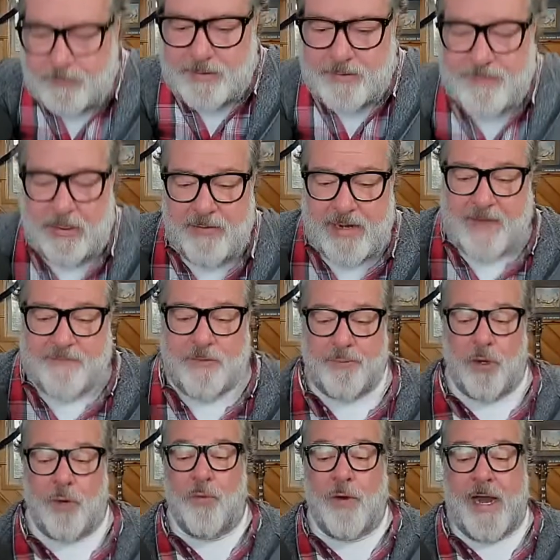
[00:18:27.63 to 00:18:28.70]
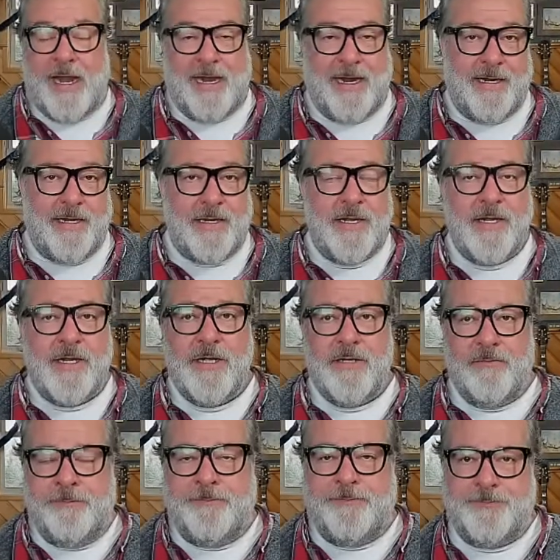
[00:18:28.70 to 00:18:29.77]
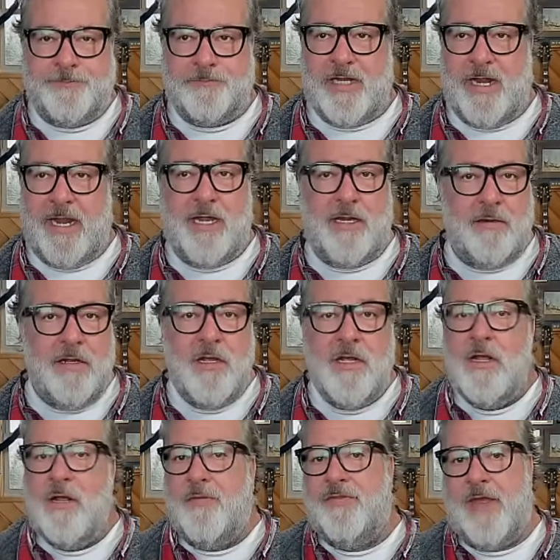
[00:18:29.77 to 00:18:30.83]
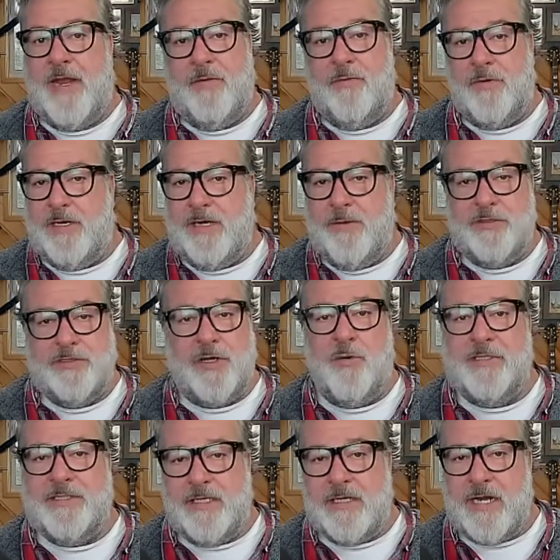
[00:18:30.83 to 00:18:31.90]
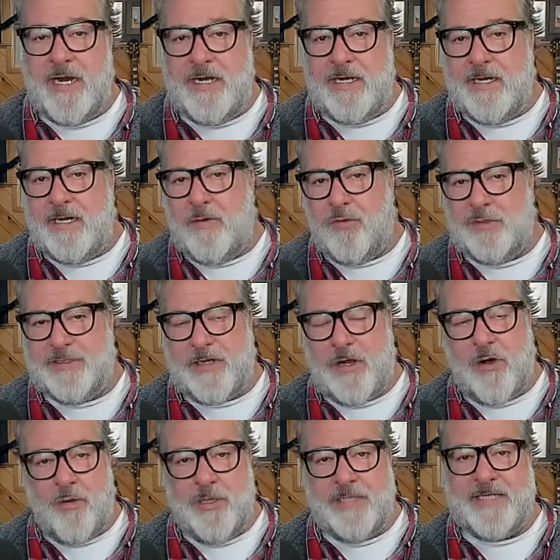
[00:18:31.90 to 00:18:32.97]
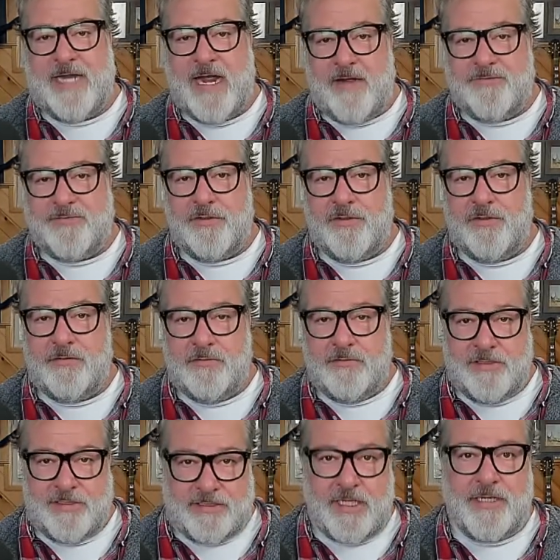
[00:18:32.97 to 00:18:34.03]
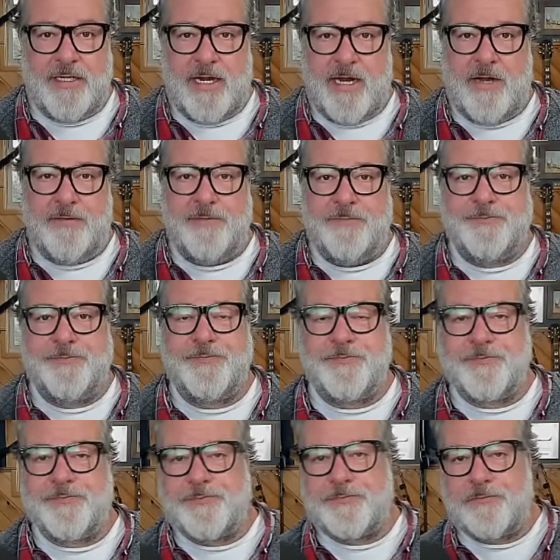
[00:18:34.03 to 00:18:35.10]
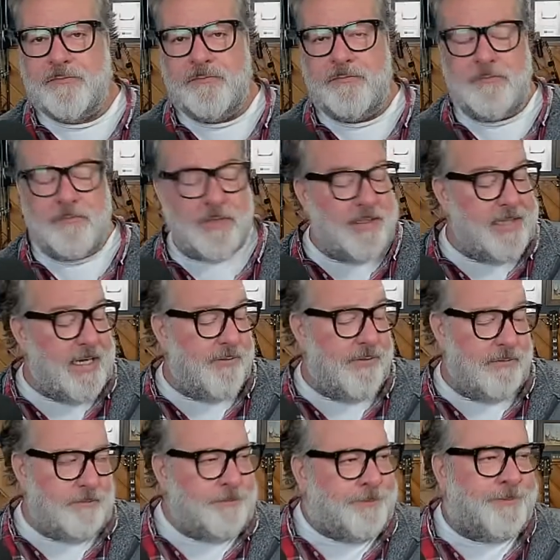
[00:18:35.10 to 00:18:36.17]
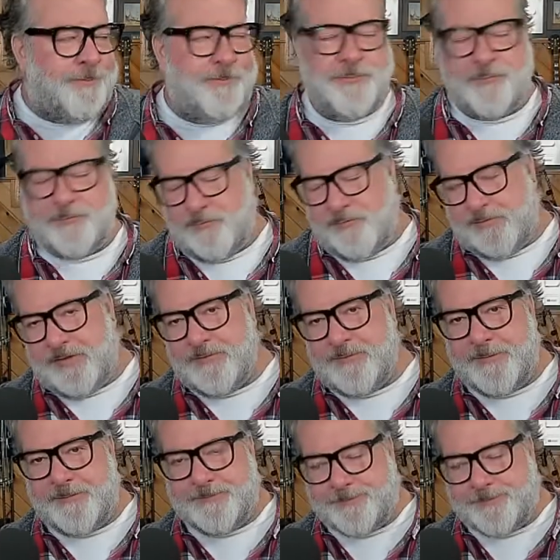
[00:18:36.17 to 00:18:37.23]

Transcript: They would have a parade, and it was always at night. It was always after the sundown, and they would, excuse me,